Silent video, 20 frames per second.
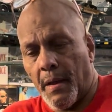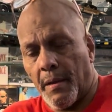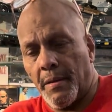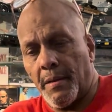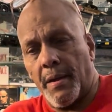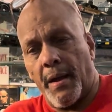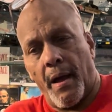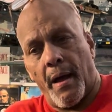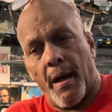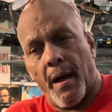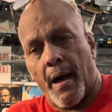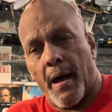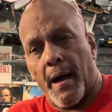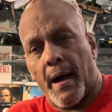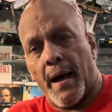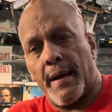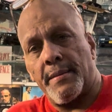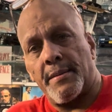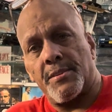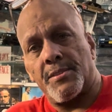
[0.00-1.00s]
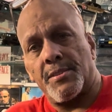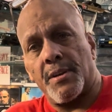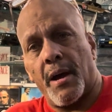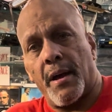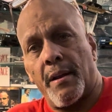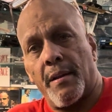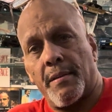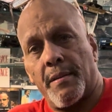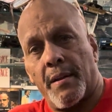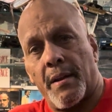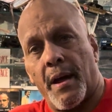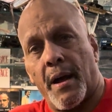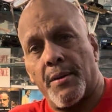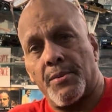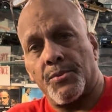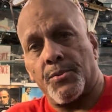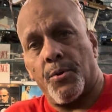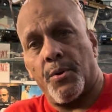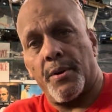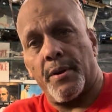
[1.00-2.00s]
yeah, I decided that I was
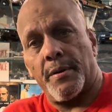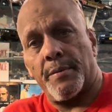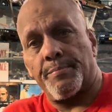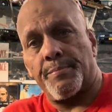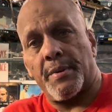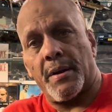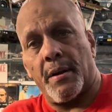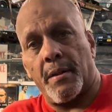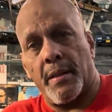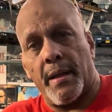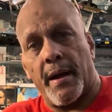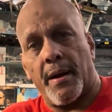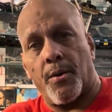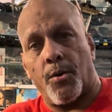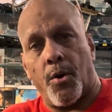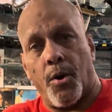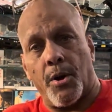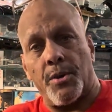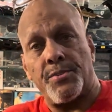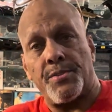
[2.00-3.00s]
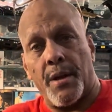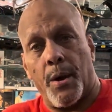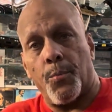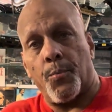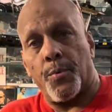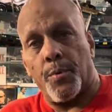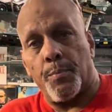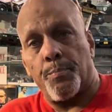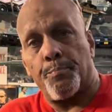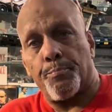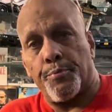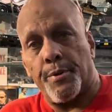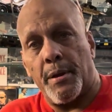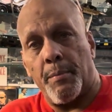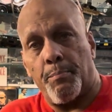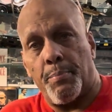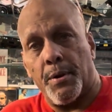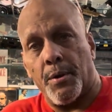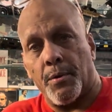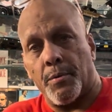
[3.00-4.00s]
going to collect cars that were
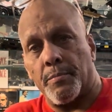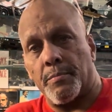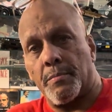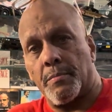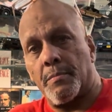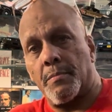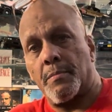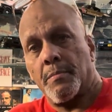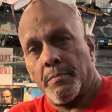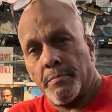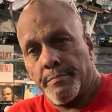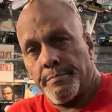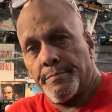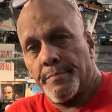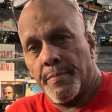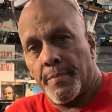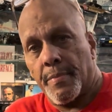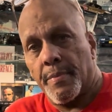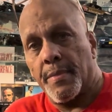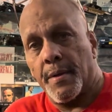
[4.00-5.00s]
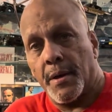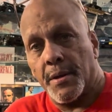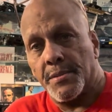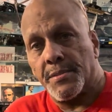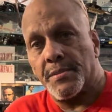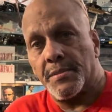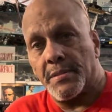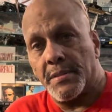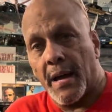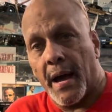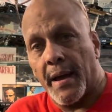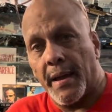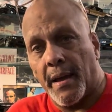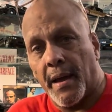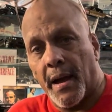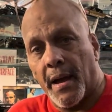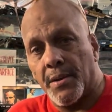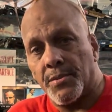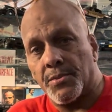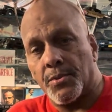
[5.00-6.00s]
pre-built, thus diecast